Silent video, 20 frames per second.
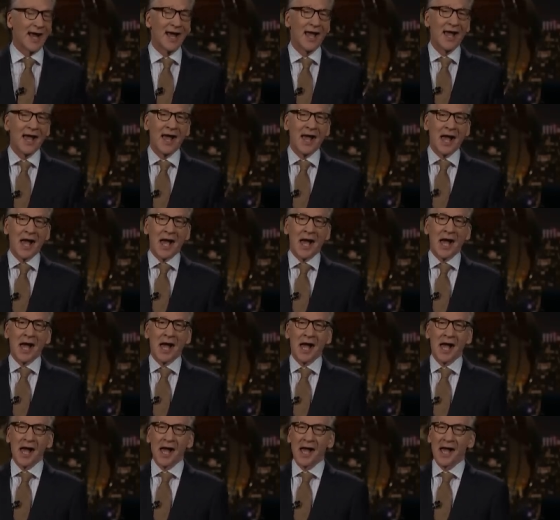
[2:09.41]

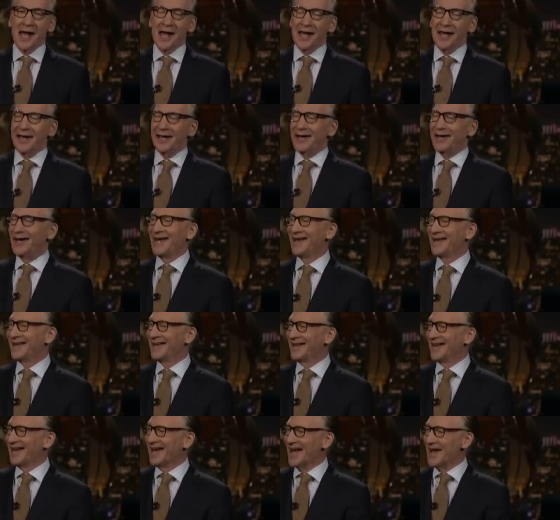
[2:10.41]

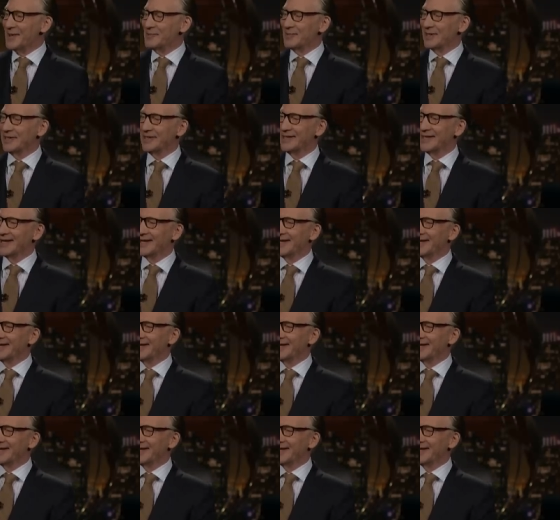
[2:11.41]
I mean,